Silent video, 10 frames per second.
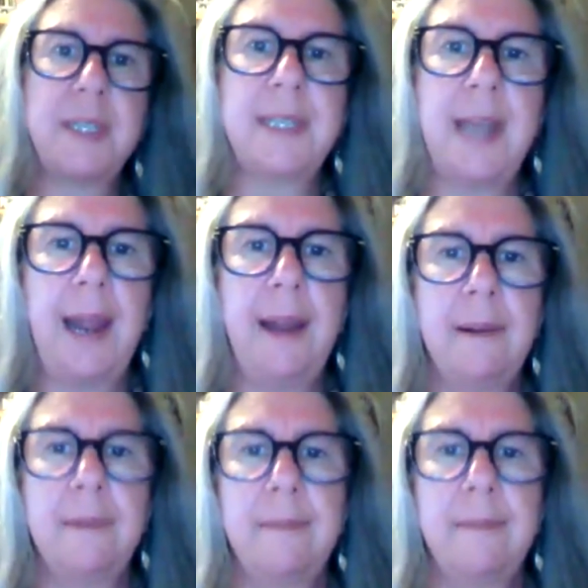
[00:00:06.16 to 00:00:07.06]
say,
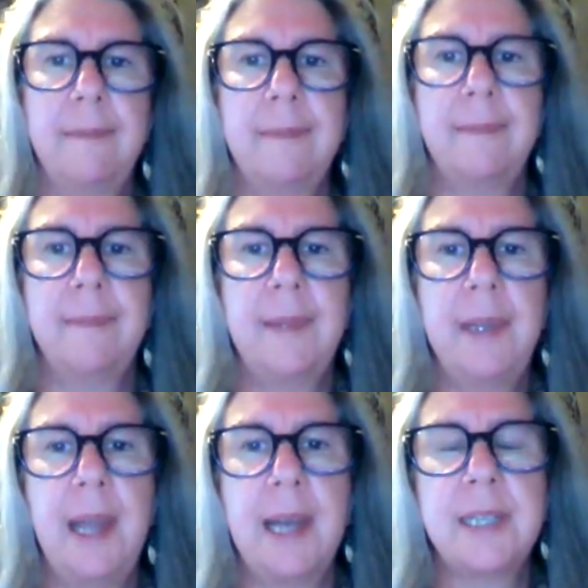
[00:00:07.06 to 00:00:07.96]

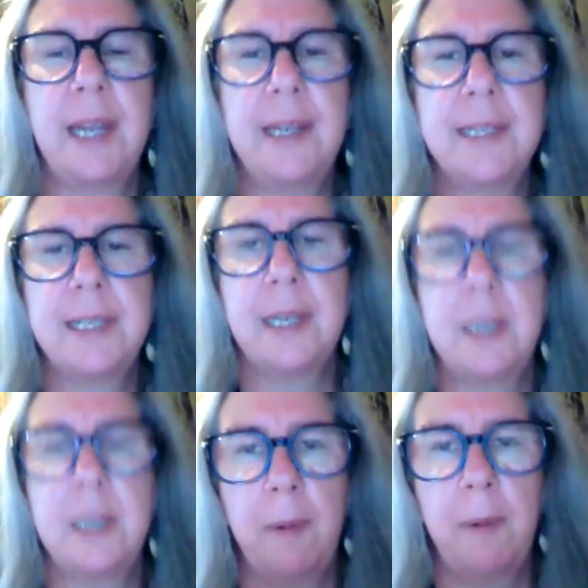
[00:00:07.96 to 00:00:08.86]
yes, I consent
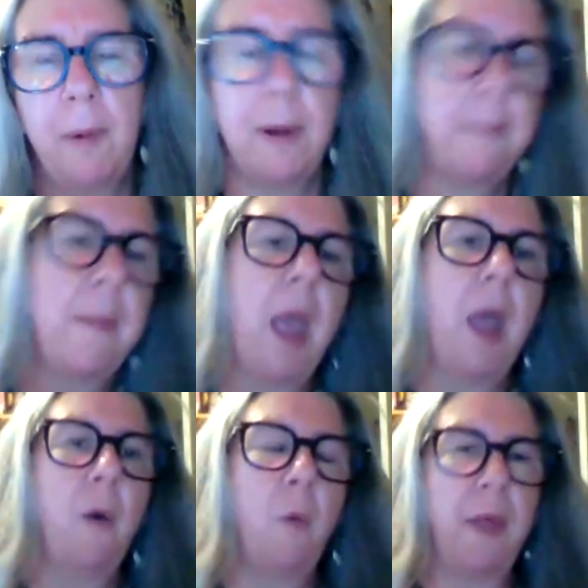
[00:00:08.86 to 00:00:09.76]
to be recorded.
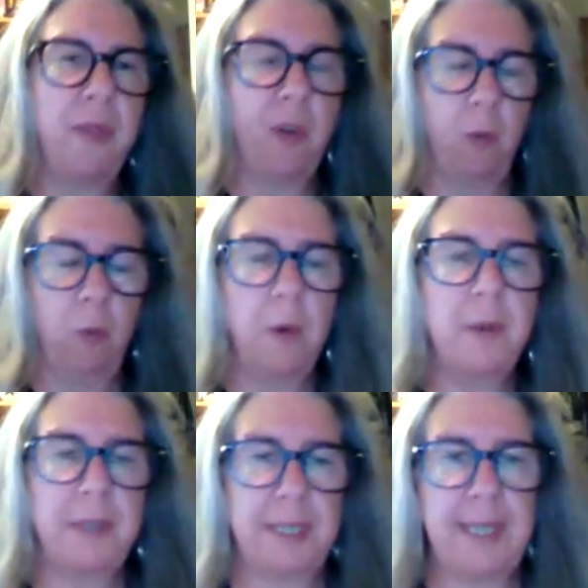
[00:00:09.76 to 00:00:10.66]
What the
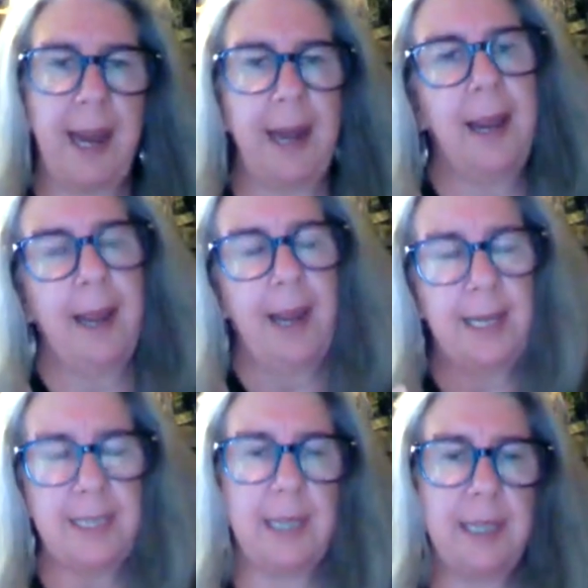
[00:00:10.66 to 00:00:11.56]
rules say
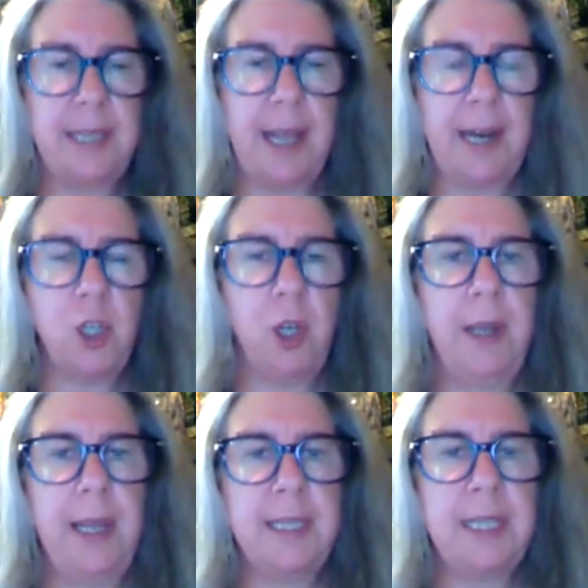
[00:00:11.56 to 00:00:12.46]
is that the seneschal
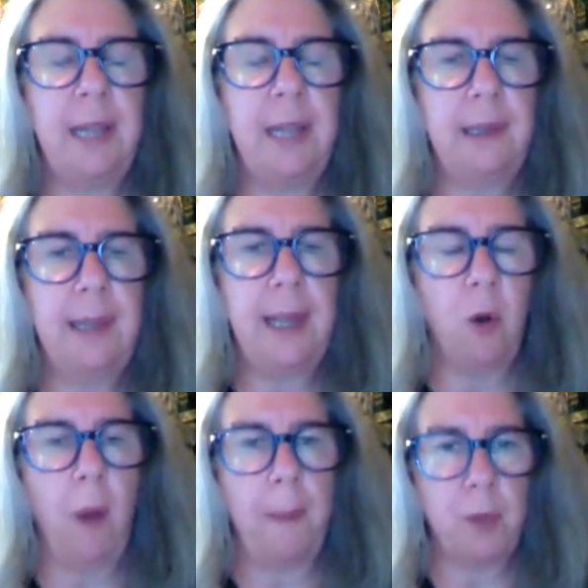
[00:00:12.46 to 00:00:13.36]
is the
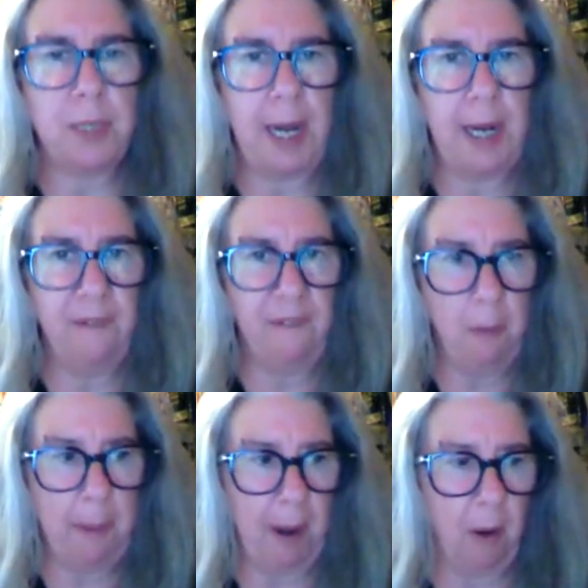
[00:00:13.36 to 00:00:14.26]
legal representative of
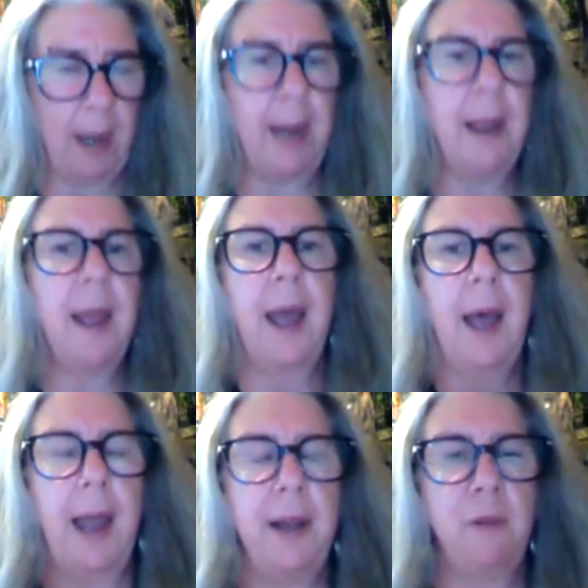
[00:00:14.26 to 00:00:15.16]
the barony.
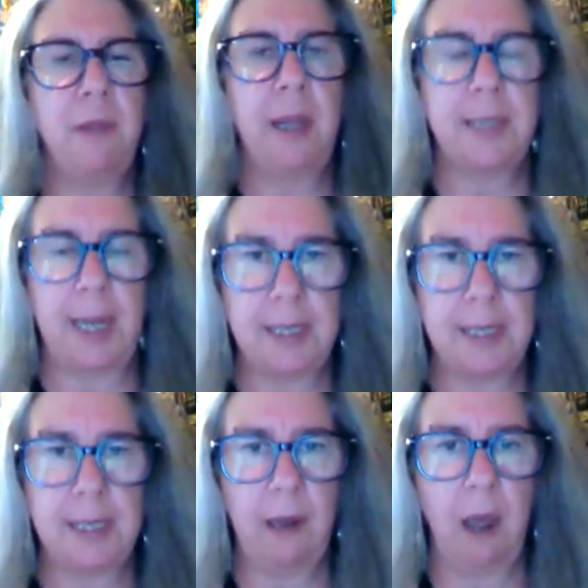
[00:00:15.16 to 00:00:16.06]
I do things like
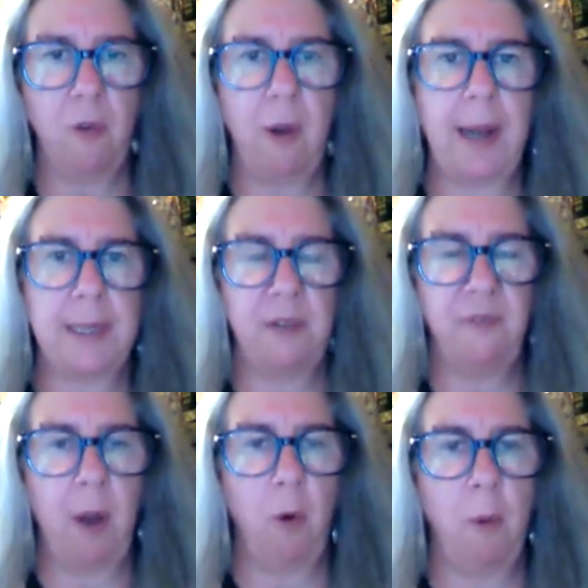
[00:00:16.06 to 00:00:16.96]
sign contracts and
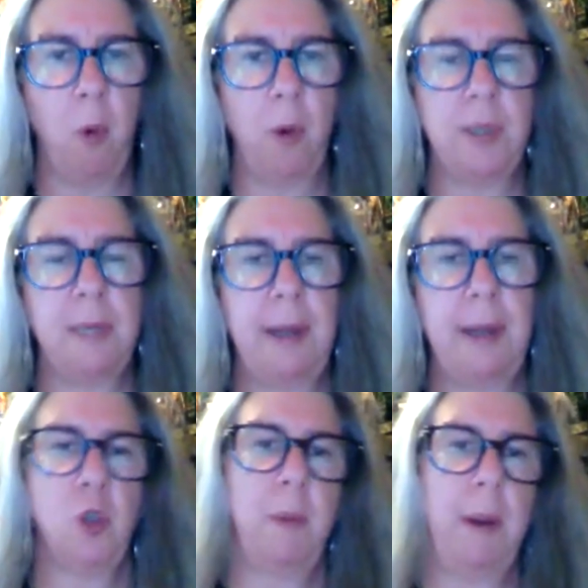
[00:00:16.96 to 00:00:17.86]
file reports and make
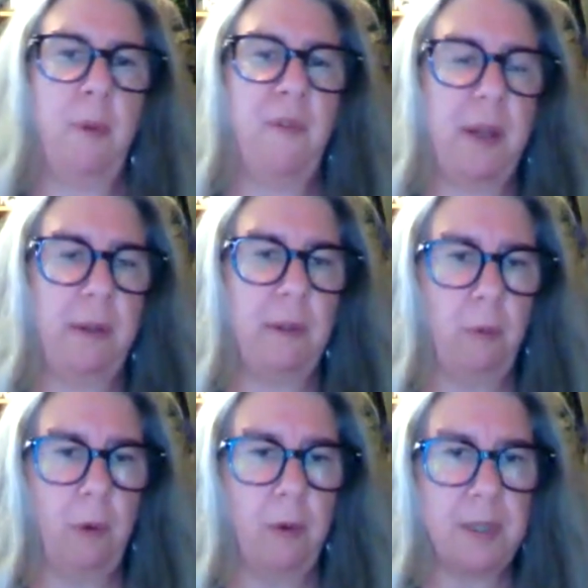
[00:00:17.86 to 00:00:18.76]
sure people follow the
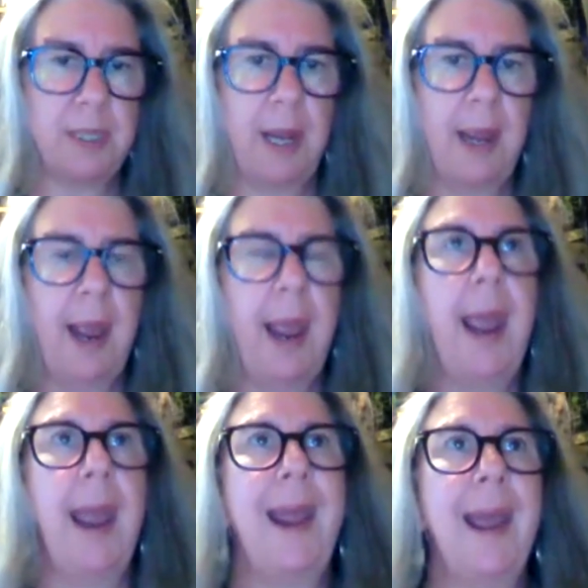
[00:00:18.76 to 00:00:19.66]
rules.
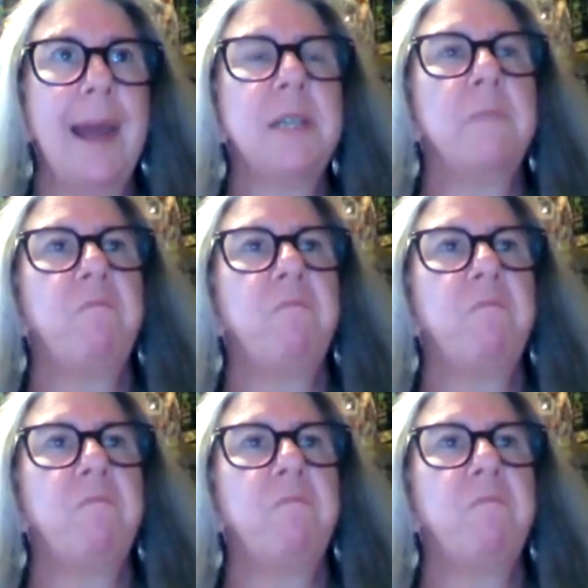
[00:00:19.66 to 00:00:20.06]
And